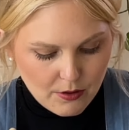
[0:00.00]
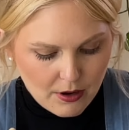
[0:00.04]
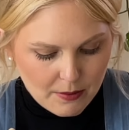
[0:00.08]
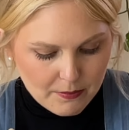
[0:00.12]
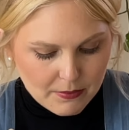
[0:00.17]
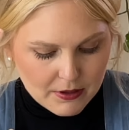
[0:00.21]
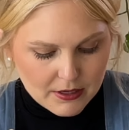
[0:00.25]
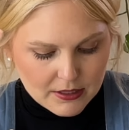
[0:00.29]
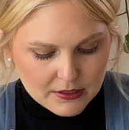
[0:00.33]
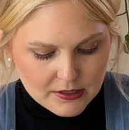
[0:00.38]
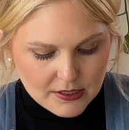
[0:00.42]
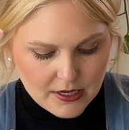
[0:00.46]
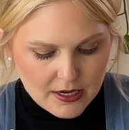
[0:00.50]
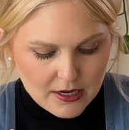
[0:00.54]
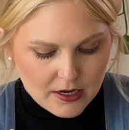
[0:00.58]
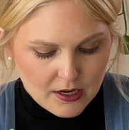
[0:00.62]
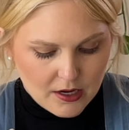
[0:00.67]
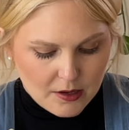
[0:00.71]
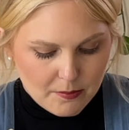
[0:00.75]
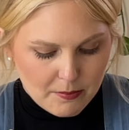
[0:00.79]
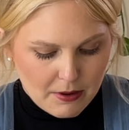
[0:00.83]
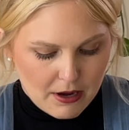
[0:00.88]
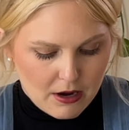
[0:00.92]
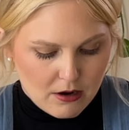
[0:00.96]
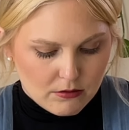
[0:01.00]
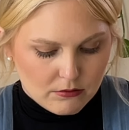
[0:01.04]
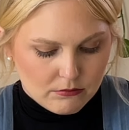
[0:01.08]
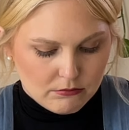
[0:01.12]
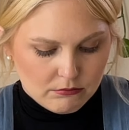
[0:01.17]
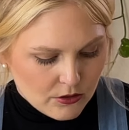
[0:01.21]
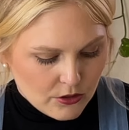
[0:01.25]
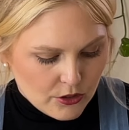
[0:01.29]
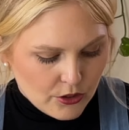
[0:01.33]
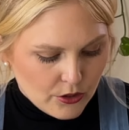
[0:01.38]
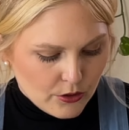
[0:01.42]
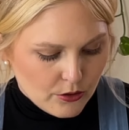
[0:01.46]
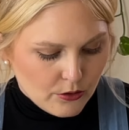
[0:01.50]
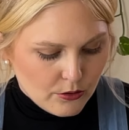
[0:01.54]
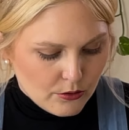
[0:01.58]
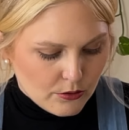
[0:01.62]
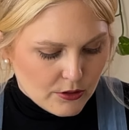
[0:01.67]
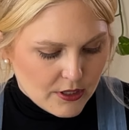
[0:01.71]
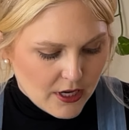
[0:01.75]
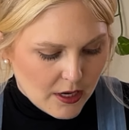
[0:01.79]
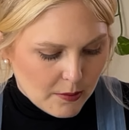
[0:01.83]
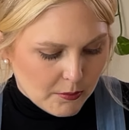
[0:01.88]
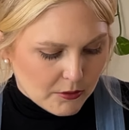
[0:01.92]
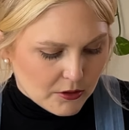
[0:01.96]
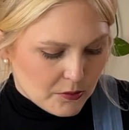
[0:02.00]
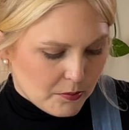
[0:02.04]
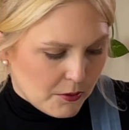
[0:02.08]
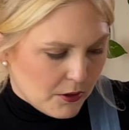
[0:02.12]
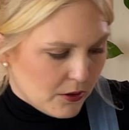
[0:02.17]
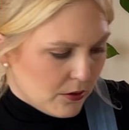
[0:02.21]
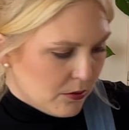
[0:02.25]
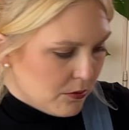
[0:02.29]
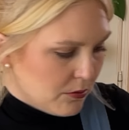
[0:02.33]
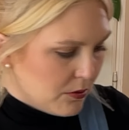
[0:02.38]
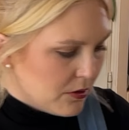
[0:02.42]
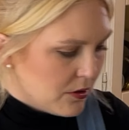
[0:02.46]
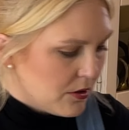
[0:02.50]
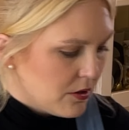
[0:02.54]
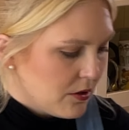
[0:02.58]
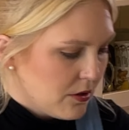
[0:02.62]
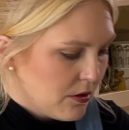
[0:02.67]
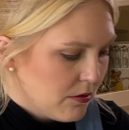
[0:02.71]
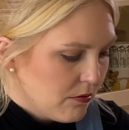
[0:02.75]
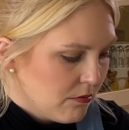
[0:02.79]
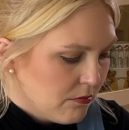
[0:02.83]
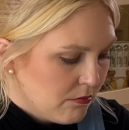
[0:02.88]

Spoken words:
I'm gonna take about 2 tablespoons.